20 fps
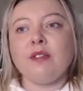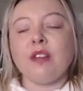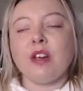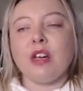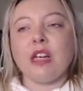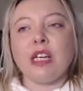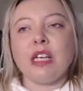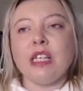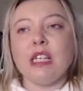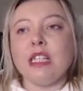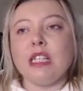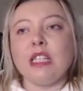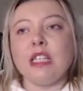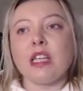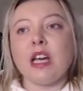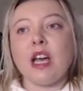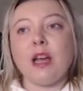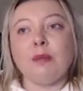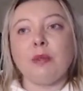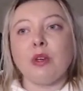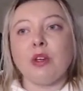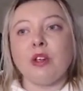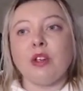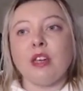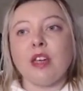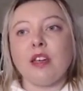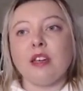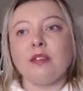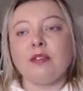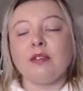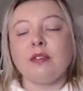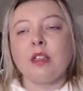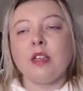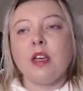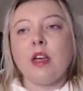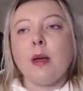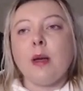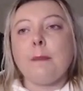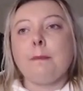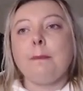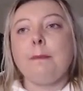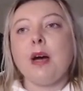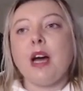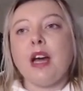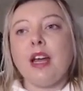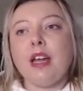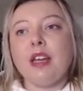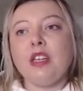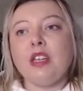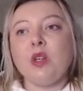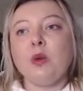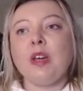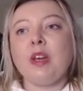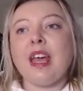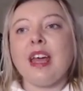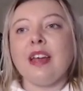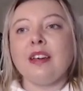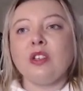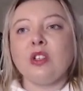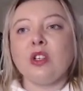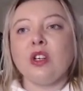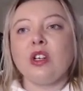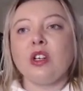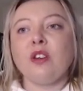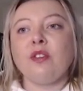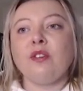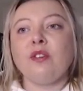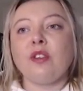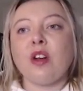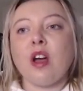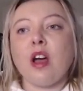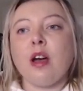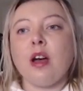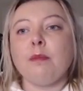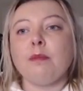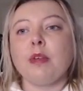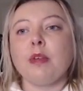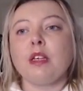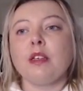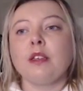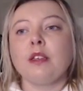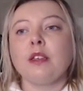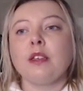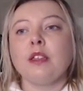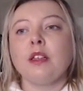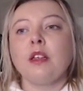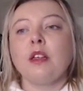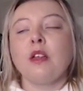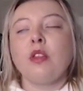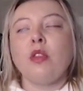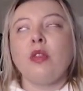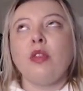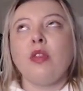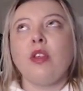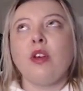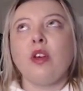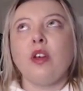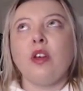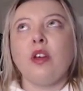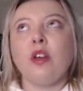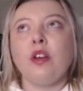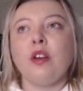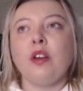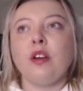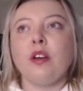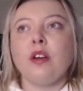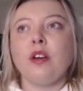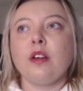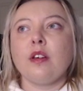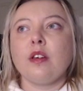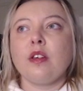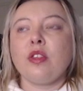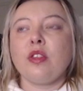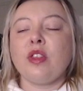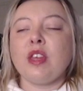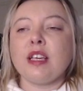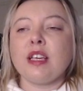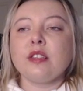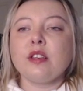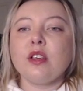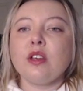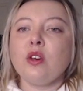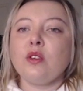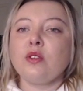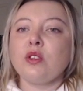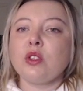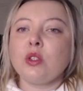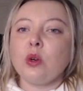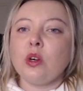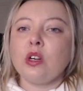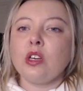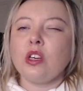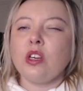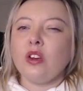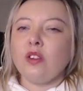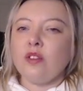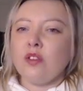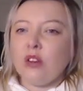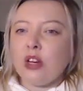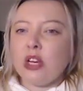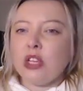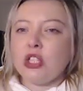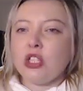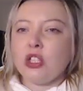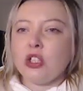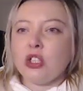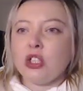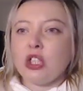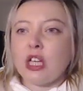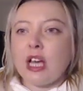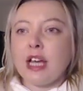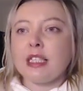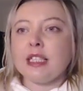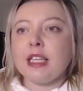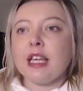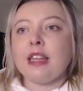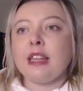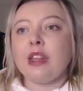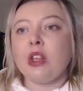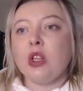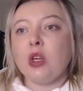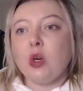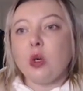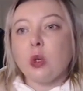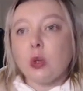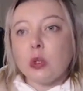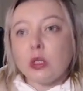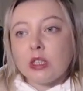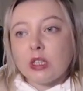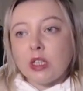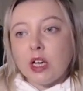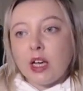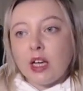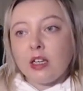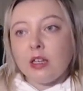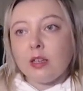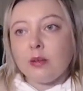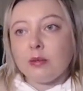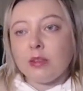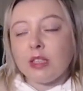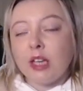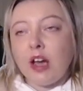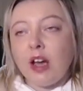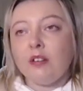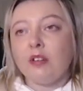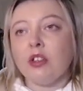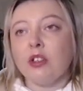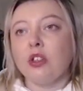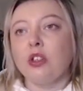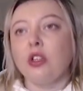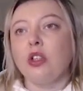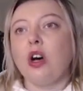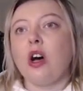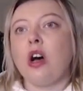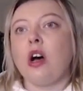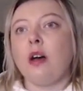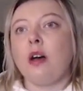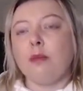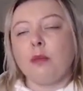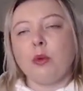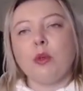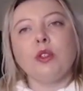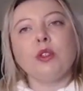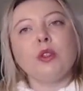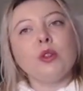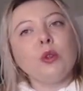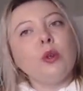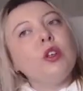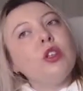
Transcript: easy time cooking. But you can cook from the things that you have stored in your fridge and your chest, and those items have a lot more storage in